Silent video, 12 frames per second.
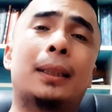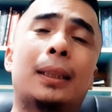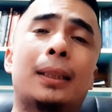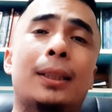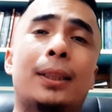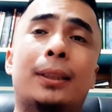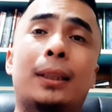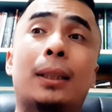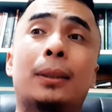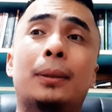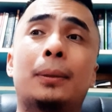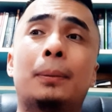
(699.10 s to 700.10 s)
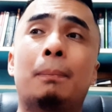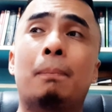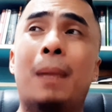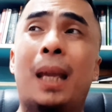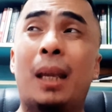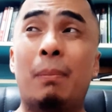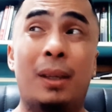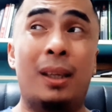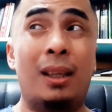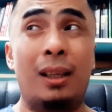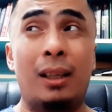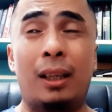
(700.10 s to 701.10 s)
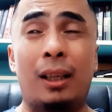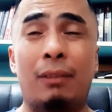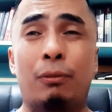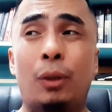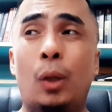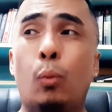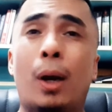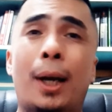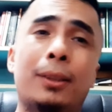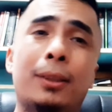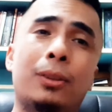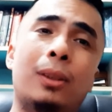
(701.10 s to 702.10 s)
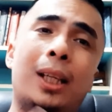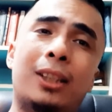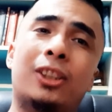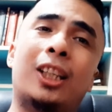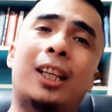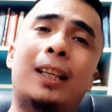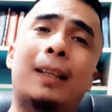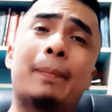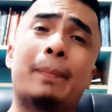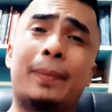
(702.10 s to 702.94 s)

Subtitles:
So maybe if we want to, let's say,